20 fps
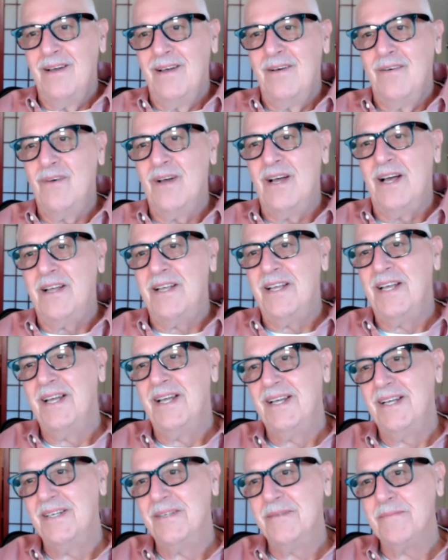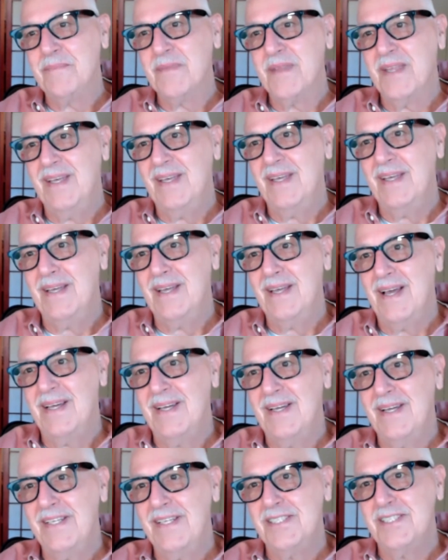Well,
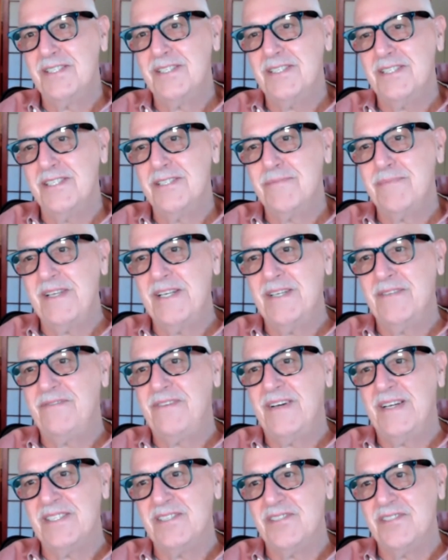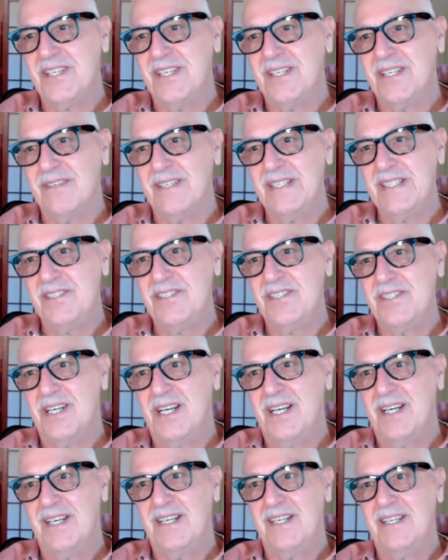it's been a fun series
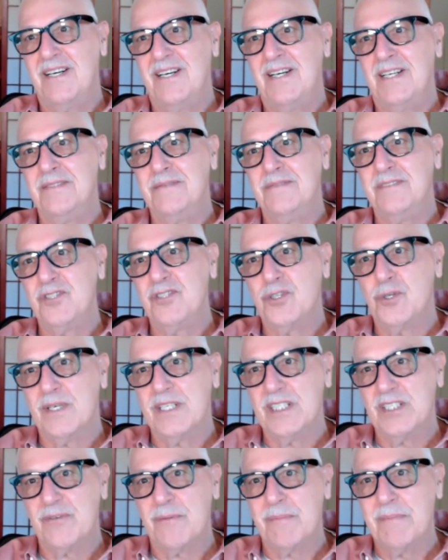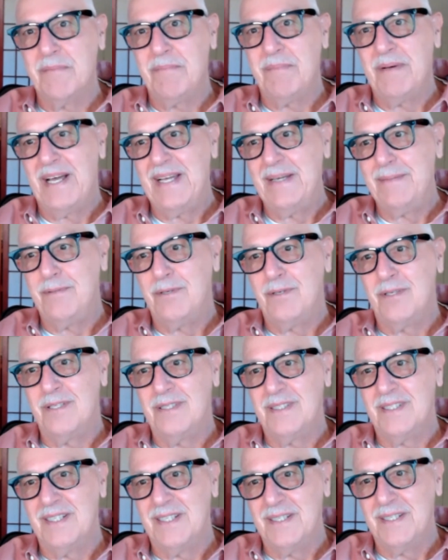on stories from the
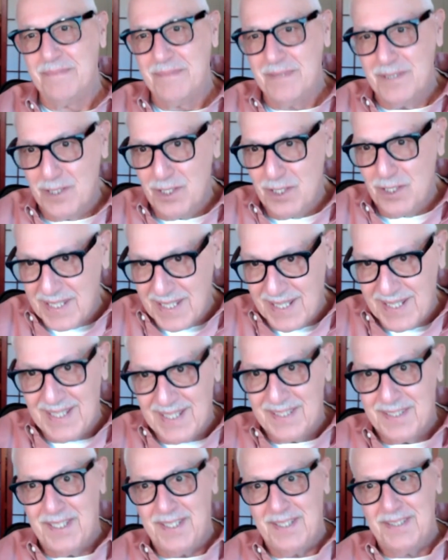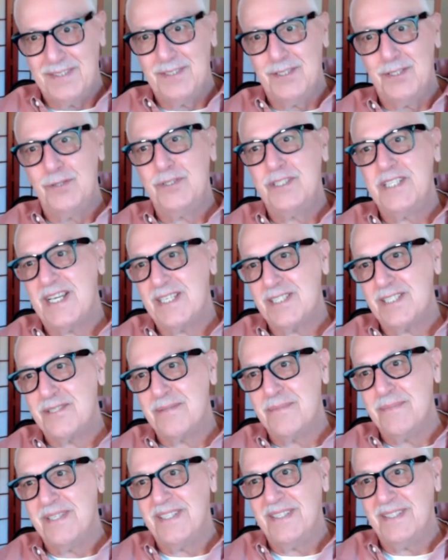Bible, looking at the New
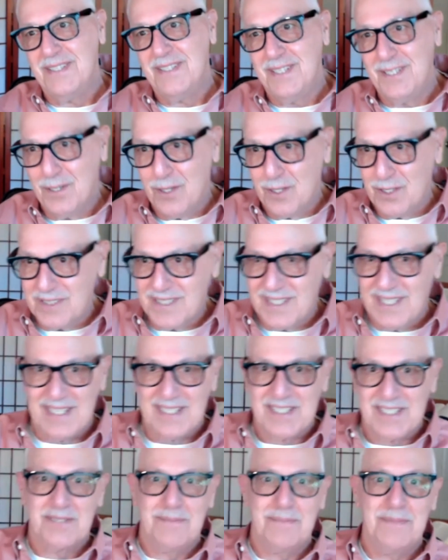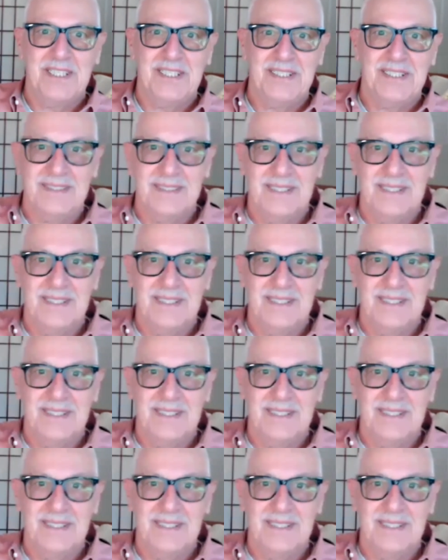Testament and the Old Testament.